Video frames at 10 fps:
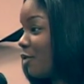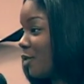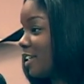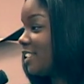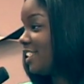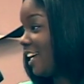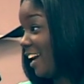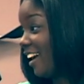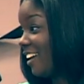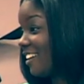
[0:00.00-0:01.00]
for it
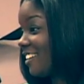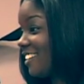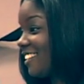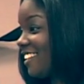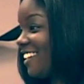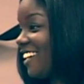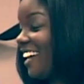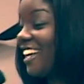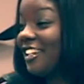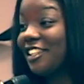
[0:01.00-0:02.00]
today.
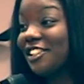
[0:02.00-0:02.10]
I didn't